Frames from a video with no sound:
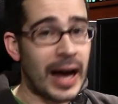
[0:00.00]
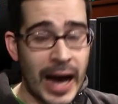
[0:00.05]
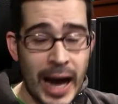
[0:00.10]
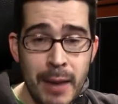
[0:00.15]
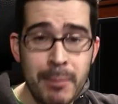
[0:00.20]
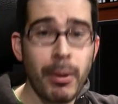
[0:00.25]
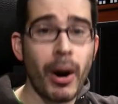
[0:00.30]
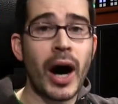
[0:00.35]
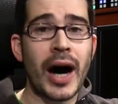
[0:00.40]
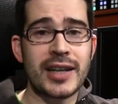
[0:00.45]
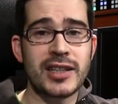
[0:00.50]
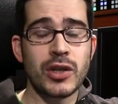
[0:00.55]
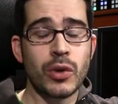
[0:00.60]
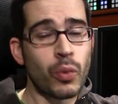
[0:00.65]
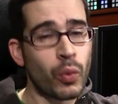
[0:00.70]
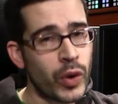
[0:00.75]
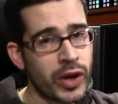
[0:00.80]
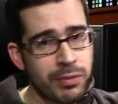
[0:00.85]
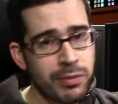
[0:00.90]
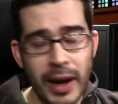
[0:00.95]
I bought
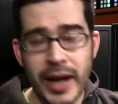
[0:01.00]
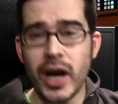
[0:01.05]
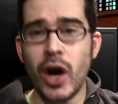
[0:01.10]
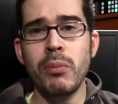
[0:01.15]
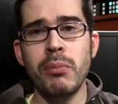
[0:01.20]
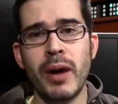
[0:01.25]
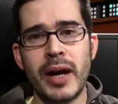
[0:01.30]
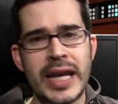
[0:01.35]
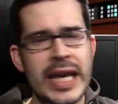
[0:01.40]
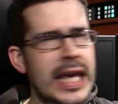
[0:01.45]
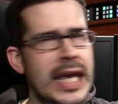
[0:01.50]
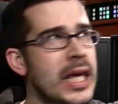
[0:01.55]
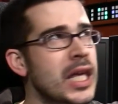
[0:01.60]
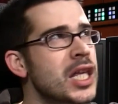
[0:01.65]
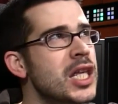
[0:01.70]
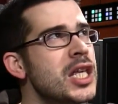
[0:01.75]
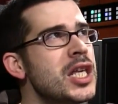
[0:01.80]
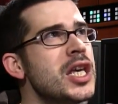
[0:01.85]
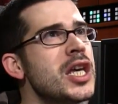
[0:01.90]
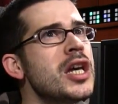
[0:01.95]
with my own money
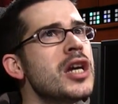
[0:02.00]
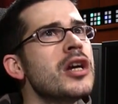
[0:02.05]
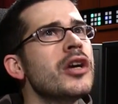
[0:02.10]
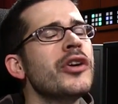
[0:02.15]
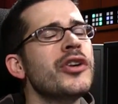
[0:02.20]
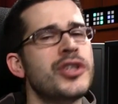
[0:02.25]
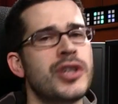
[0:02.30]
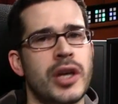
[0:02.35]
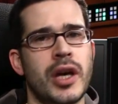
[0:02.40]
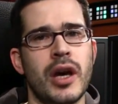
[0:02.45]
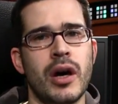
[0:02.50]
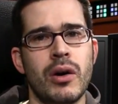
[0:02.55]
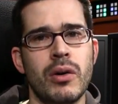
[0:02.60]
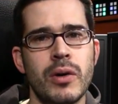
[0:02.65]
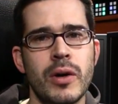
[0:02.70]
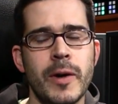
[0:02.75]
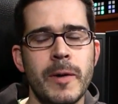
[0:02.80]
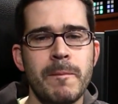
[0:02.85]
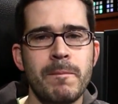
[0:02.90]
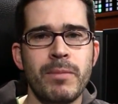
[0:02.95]
years
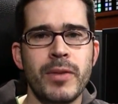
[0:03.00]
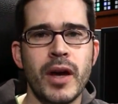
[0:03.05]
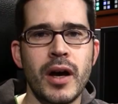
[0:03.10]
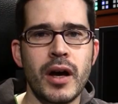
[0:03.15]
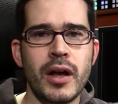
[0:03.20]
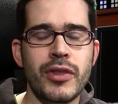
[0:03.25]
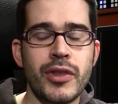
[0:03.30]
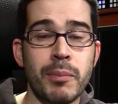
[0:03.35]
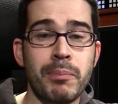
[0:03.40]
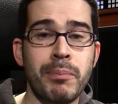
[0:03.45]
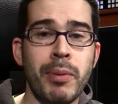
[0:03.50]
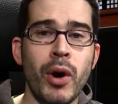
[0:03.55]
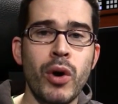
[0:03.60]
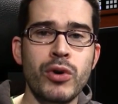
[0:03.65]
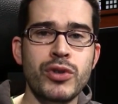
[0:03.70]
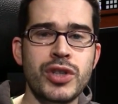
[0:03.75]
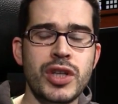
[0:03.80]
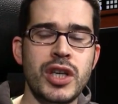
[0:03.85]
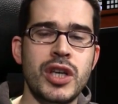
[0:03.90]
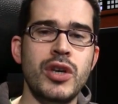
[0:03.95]
ago uh, the
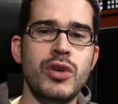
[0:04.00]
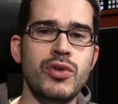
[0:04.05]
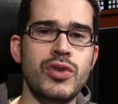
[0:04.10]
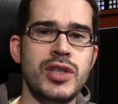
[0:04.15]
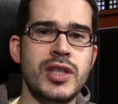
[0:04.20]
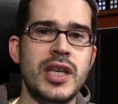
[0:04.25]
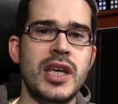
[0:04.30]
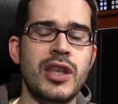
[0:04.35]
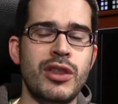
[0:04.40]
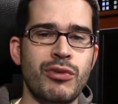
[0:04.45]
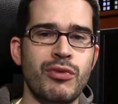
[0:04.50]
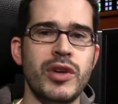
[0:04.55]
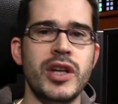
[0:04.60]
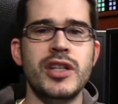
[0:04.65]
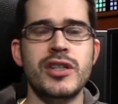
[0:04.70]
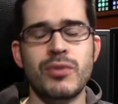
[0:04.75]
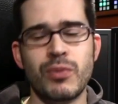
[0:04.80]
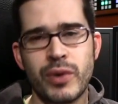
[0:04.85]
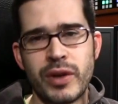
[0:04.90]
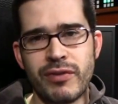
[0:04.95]
Bose
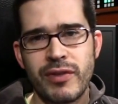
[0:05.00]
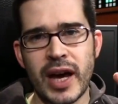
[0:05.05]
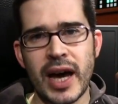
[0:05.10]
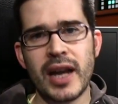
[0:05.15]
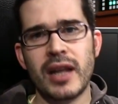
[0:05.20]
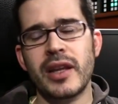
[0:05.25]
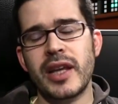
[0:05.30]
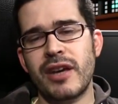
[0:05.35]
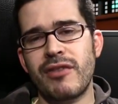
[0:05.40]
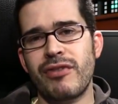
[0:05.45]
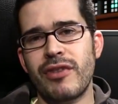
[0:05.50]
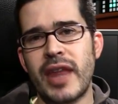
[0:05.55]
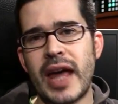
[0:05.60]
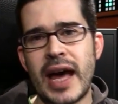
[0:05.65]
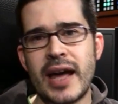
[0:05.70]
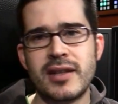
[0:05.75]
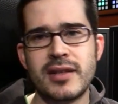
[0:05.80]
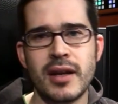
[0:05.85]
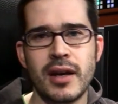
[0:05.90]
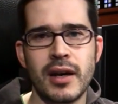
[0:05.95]
QC3s. We've got a link for
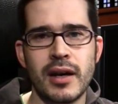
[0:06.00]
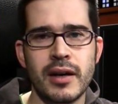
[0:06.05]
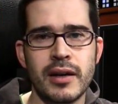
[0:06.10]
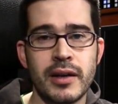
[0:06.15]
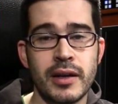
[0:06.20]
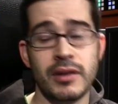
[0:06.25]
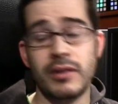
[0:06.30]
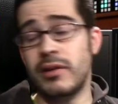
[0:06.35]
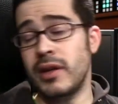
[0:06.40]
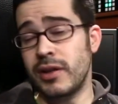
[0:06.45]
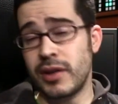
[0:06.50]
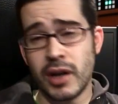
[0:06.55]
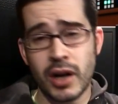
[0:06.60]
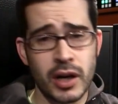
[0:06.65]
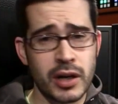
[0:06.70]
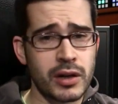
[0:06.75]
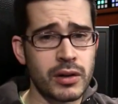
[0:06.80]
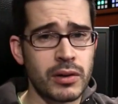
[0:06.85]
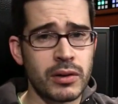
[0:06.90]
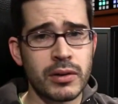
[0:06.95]
that uh, in, in the
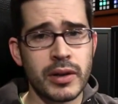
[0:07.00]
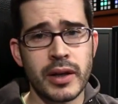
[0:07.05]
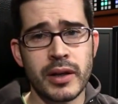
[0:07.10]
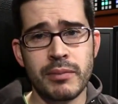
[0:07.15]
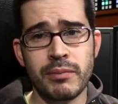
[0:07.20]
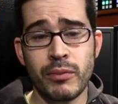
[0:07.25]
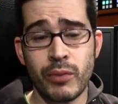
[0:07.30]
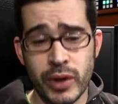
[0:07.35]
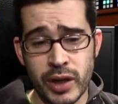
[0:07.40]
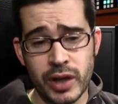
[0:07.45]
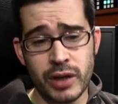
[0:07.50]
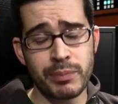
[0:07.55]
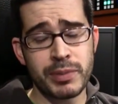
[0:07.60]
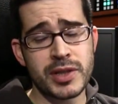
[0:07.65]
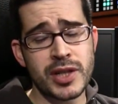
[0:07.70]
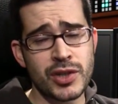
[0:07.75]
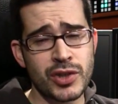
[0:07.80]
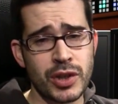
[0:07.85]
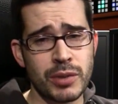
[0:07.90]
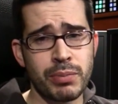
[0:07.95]
article, and we can
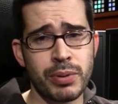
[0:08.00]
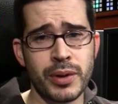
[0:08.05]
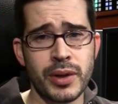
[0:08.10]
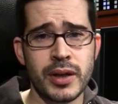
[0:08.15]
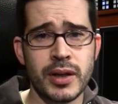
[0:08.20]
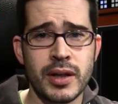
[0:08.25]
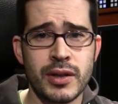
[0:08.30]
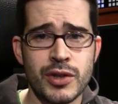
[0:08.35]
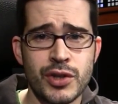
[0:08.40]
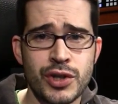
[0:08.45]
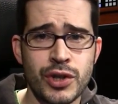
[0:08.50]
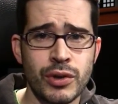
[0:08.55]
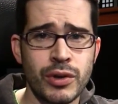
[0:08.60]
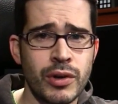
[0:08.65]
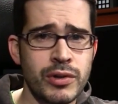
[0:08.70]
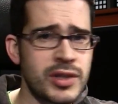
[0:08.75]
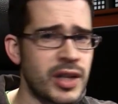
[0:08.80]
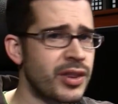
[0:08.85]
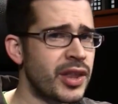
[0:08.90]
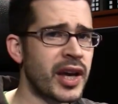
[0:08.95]
potentially put it in the show
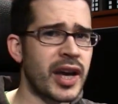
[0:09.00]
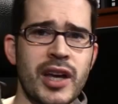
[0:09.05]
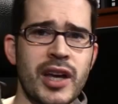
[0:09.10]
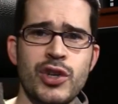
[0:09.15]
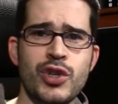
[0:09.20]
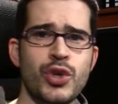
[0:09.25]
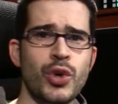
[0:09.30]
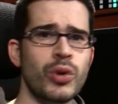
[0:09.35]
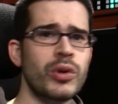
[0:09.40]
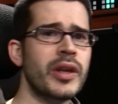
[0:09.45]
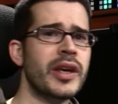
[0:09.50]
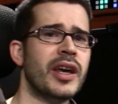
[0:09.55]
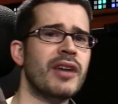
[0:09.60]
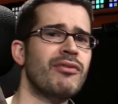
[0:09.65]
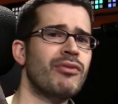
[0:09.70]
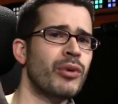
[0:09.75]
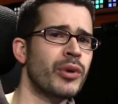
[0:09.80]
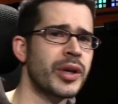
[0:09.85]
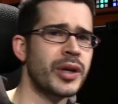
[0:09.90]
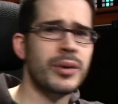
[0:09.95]
notes. I I can short link
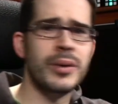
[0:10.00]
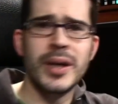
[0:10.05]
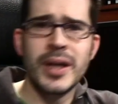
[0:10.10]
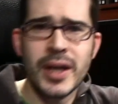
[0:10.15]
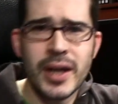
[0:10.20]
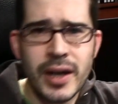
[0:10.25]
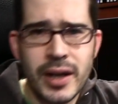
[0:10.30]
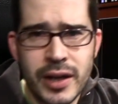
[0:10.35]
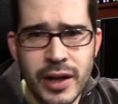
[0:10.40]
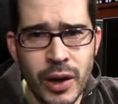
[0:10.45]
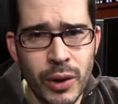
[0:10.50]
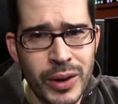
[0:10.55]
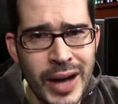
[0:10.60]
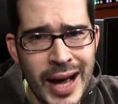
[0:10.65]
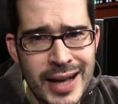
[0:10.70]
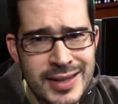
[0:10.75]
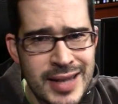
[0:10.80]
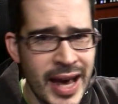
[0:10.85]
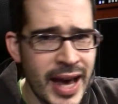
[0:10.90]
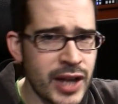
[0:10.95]
it for you.
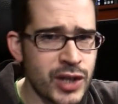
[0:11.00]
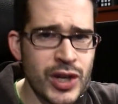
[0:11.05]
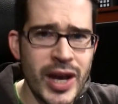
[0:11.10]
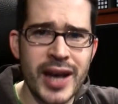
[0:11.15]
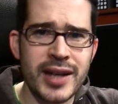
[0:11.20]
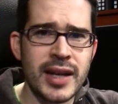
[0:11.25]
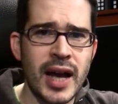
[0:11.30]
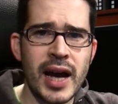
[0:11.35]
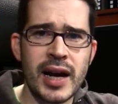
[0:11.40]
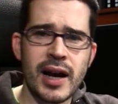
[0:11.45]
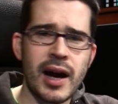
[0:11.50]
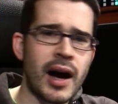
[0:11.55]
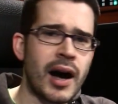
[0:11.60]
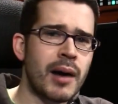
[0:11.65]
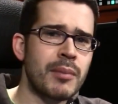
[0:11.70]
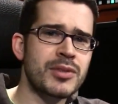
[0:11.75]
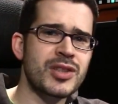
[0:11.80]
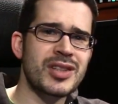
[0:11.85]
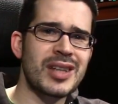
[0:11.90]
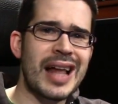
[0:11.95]

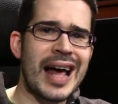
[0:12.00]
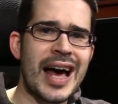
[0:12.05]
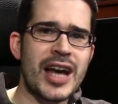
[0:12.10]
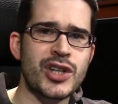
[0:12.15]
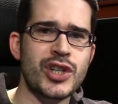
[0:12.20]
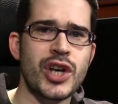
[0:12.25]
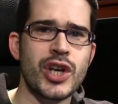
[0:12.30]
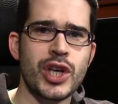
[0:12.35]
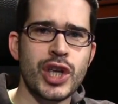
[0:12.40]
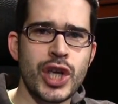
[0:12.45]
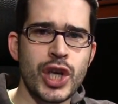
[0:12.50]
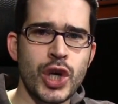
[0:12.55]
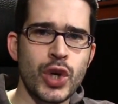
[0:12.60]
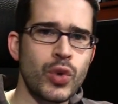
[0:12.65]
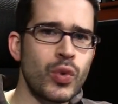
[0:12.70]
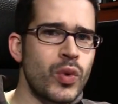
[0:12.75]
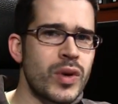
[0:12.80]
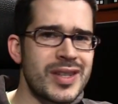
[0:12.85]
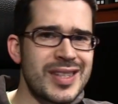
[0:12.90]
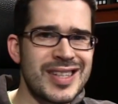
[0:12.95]
Go.tagjag.com slash
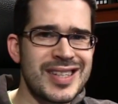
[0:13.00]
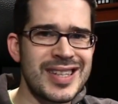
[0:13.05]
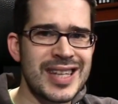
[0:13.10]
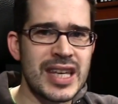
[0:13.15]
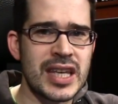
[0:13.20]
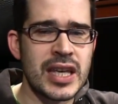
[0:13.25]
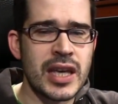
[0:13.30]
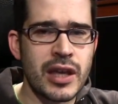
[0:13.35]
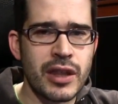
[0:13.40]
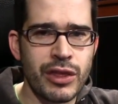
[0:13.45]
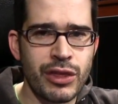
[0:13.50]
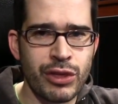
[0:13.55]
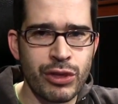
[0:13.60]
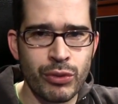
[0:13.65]
QC3.